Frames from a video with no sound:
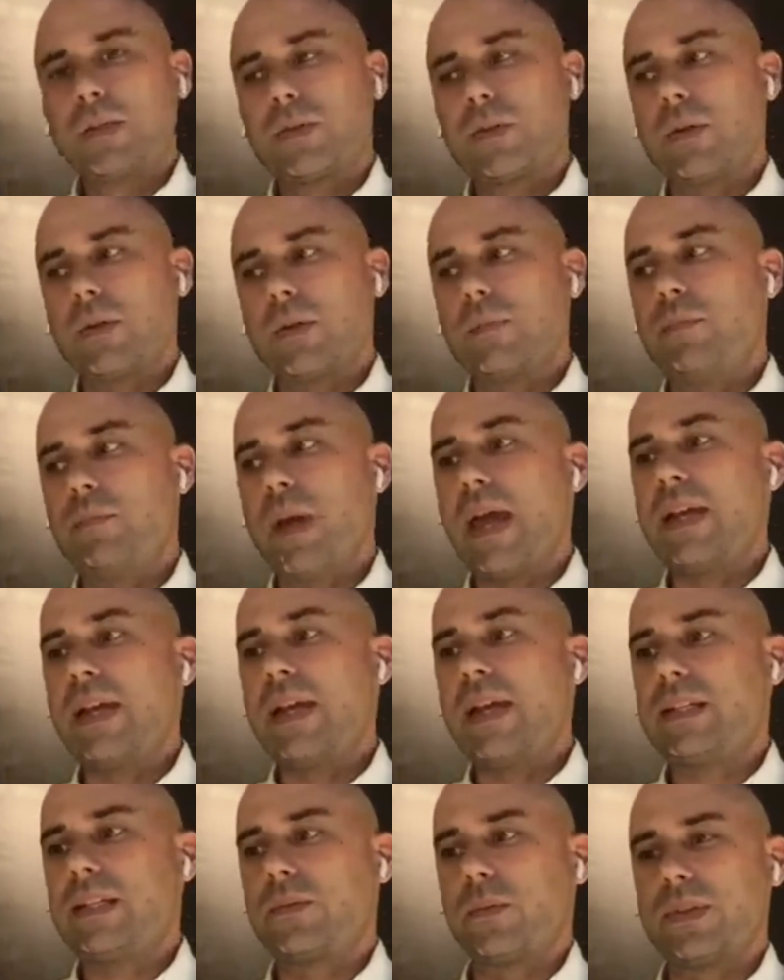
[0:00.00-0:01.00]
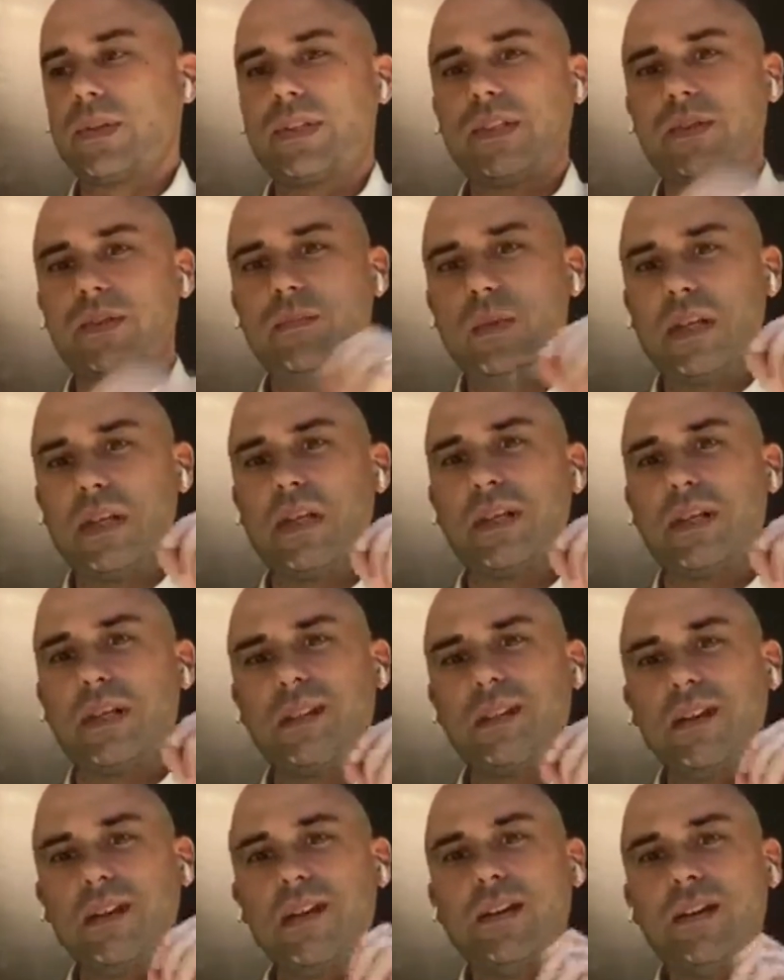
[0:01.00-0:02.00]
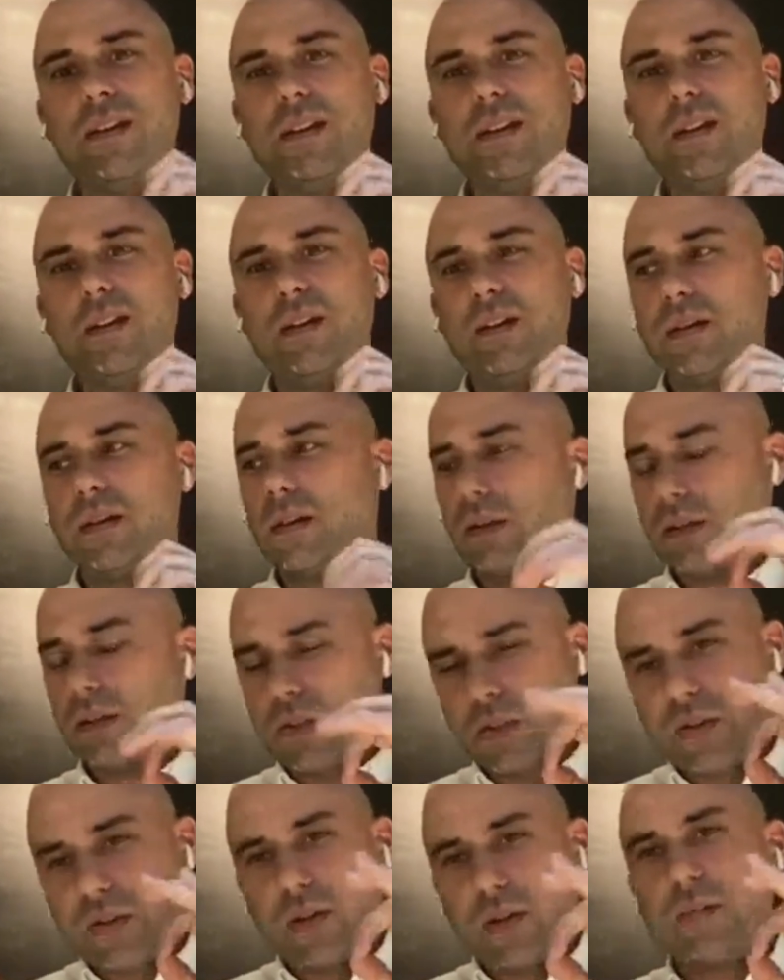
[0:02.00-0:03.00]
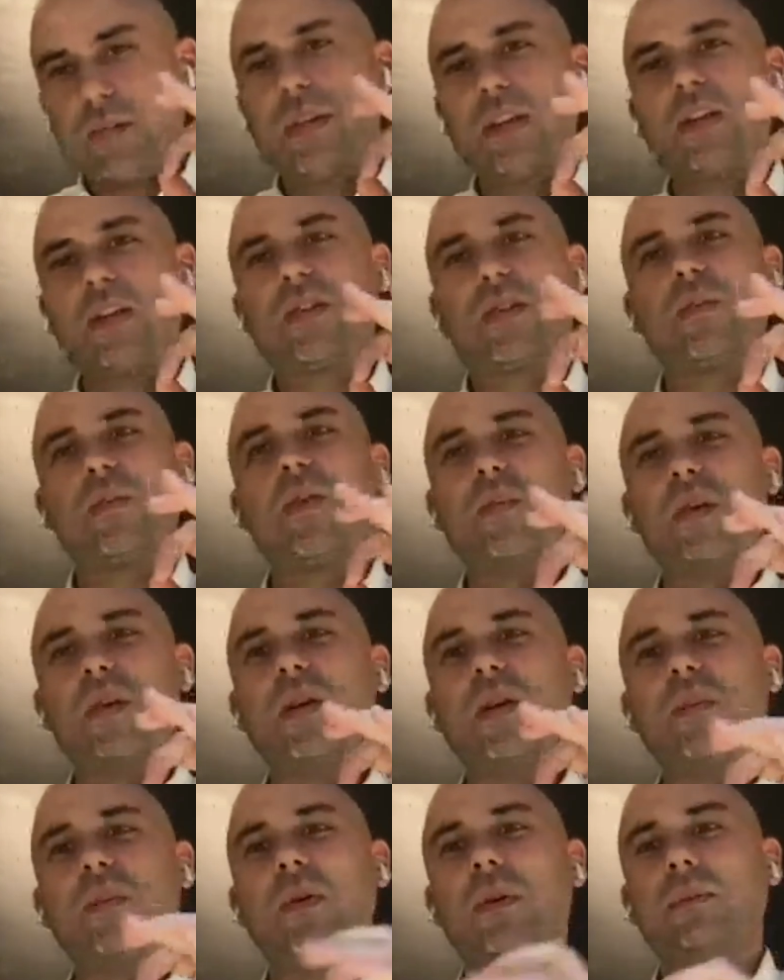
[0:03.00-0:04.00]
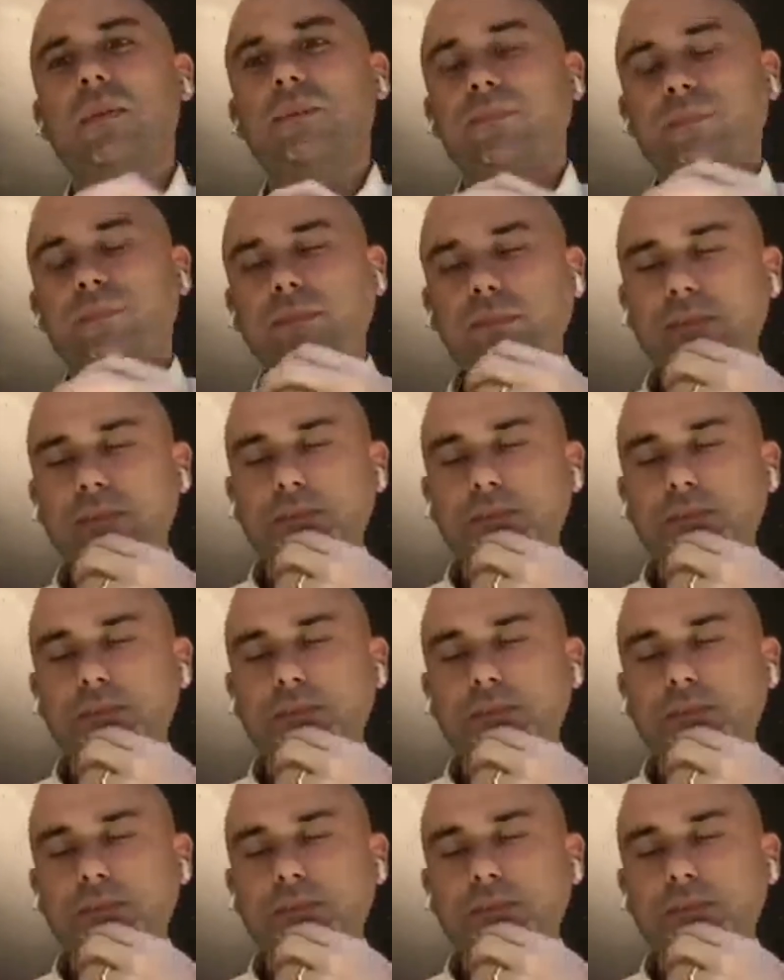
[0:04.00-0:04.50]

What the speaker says: So the base was to be extremely, extremely minimal.